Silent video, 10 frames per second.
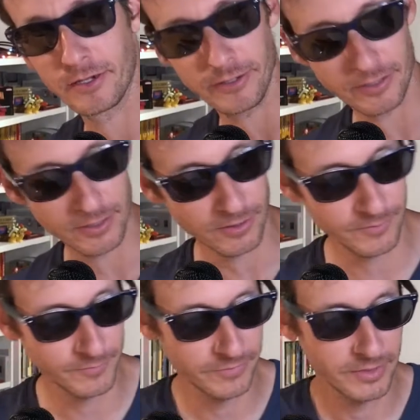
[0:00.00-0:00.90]
you go.
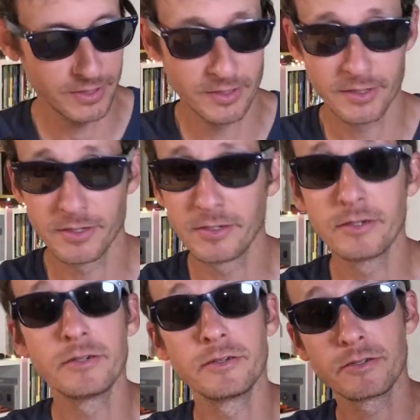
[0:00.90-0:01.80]

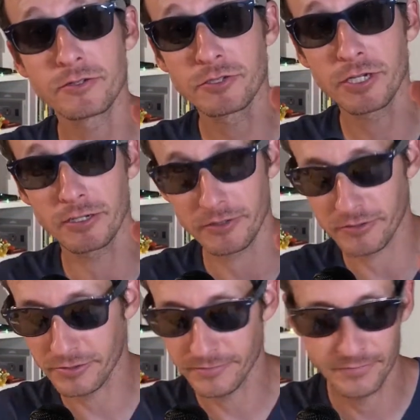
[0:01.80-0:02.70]
Cheers.